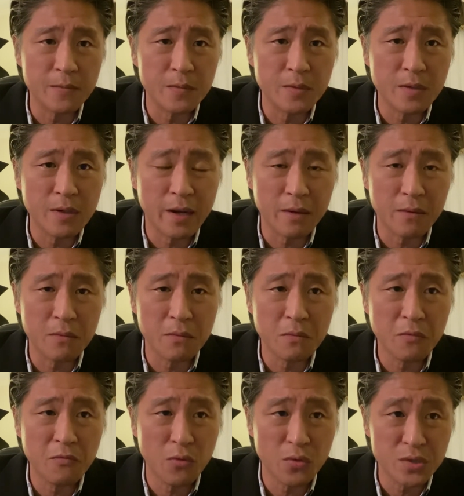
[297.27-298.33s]
Like
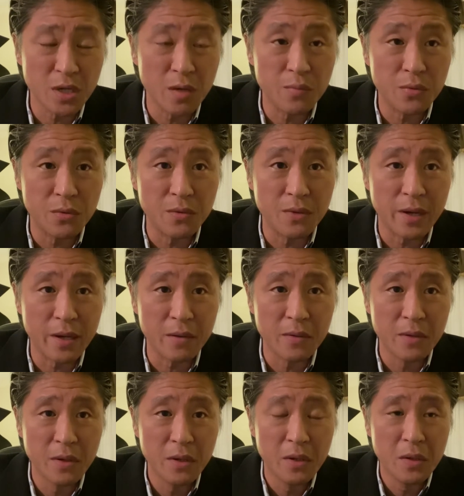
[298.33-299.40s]
for example, like
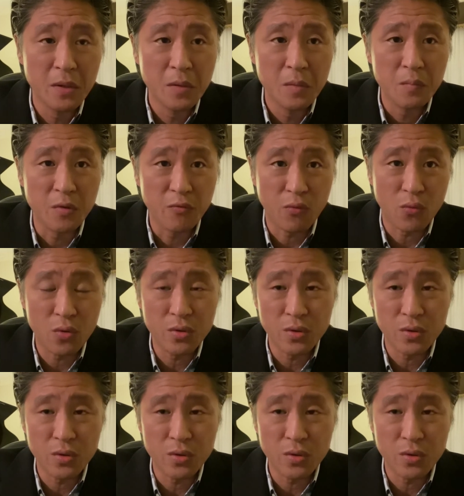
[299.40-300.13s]
before